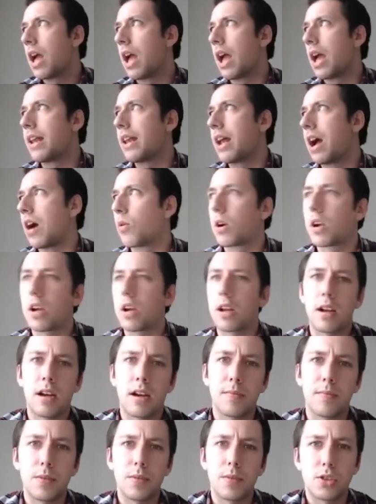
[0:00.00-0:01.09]
And now we're going
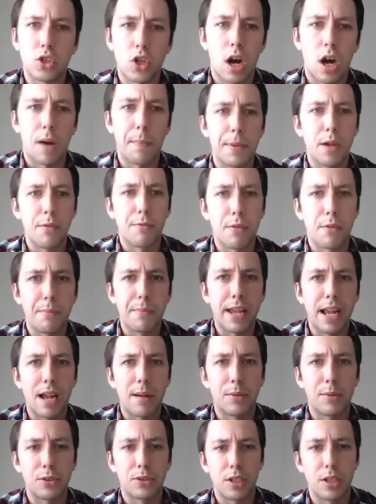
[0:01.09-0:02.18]
to stop you from being
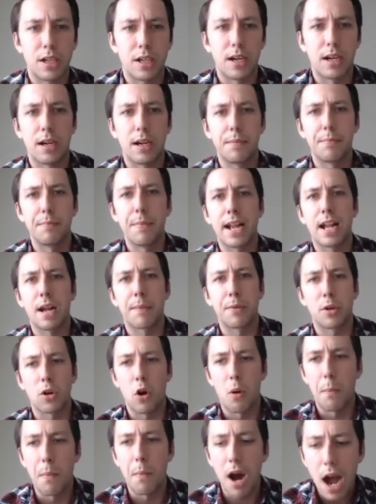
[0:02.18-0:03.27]
able to make up your
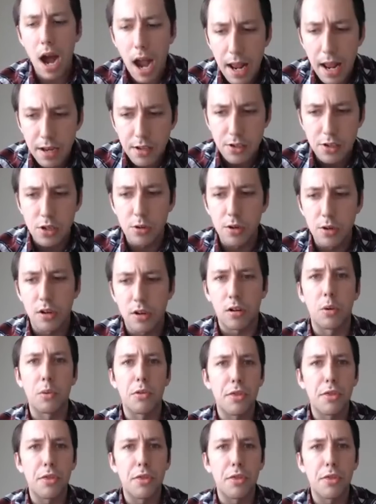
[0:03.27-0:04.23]
own mind, do your own